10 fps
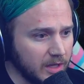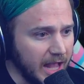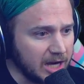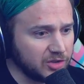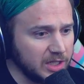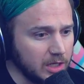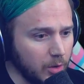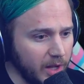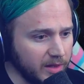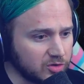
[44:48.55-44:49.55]
Actually, you know
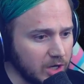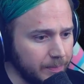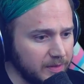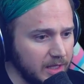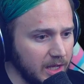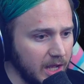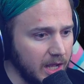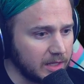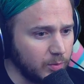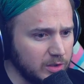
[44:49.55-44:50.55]
what? Let's drop the,
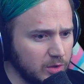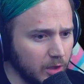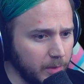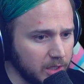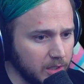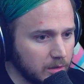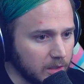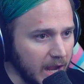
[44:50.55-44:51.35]
can we do Killmonger?